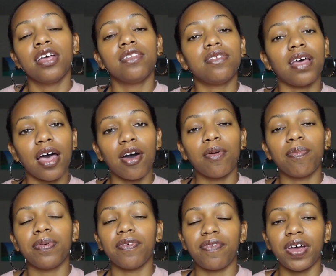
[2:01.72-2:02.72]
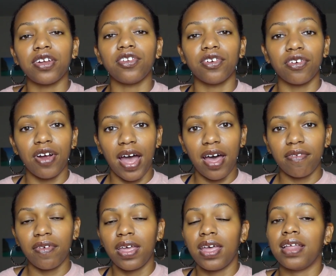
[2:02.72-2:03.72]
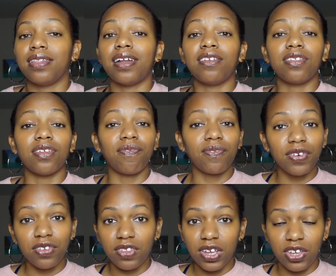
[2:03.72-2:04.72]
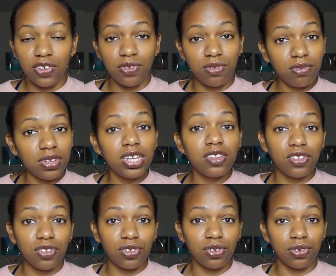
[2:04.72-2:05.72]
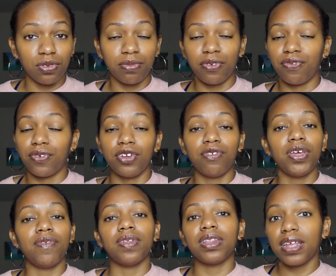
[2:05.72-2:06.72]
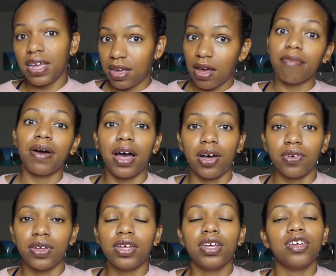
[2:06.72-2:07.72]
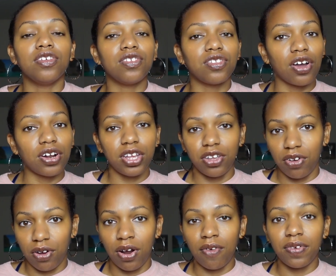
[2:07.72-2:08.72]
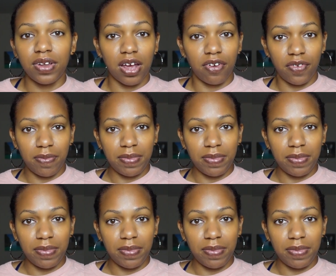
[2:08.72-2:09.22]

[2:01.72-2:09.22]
to help perfect your craft. That is the first thing you need to do before you even think about starting your photography